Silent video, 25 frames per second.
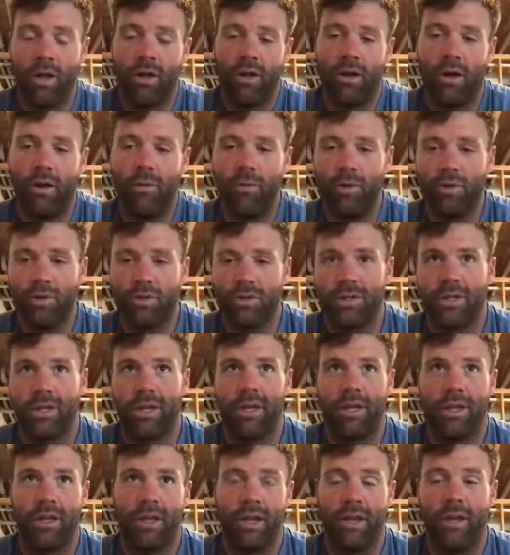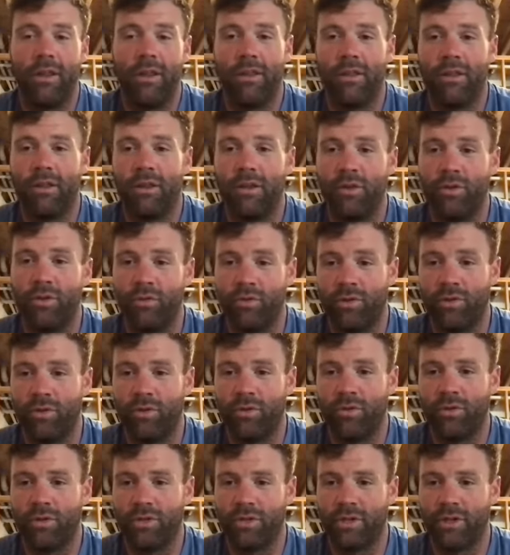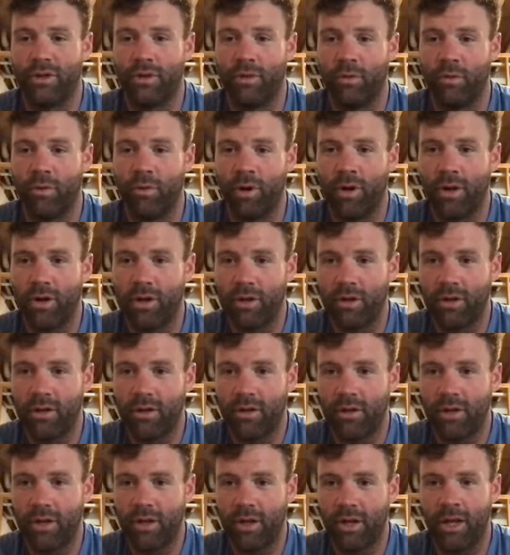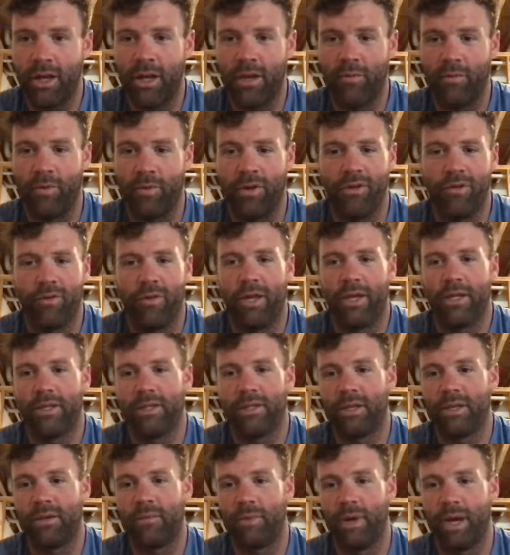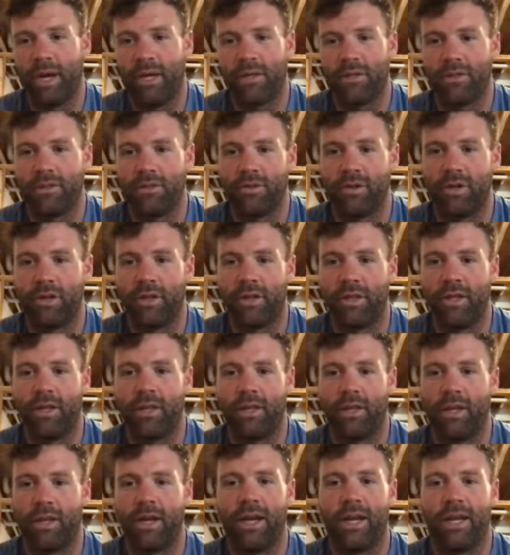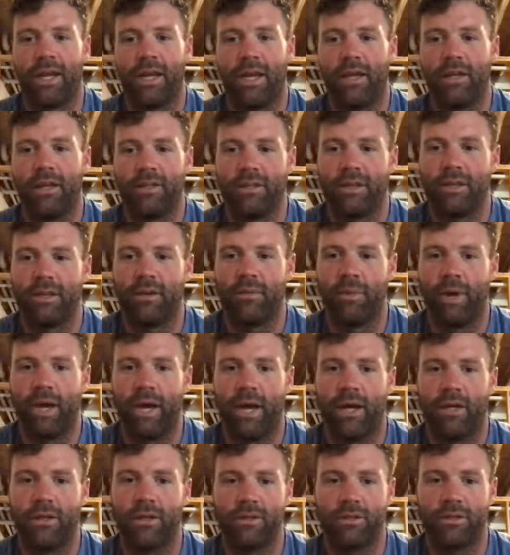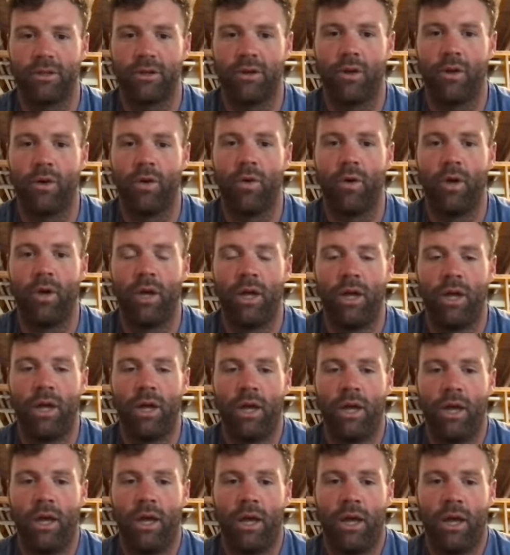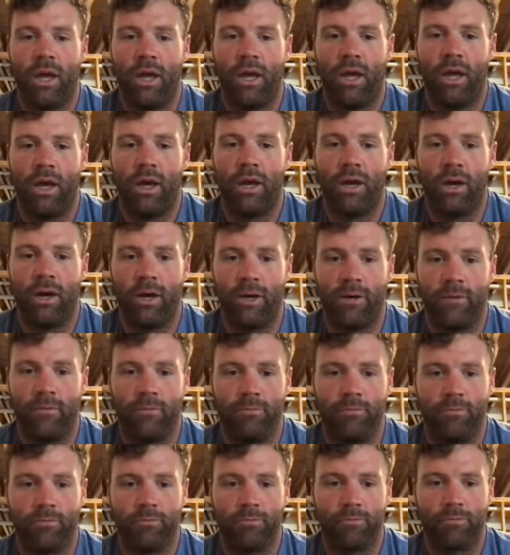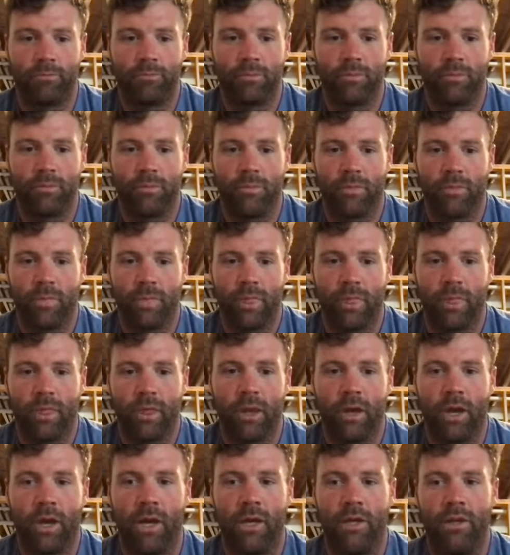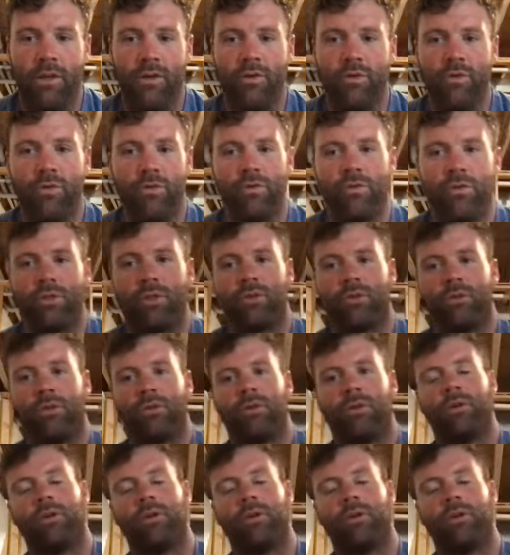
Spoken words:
almost anything you do is going to work, and we don't like set maxes or anything. Like I can't set a max. So I use,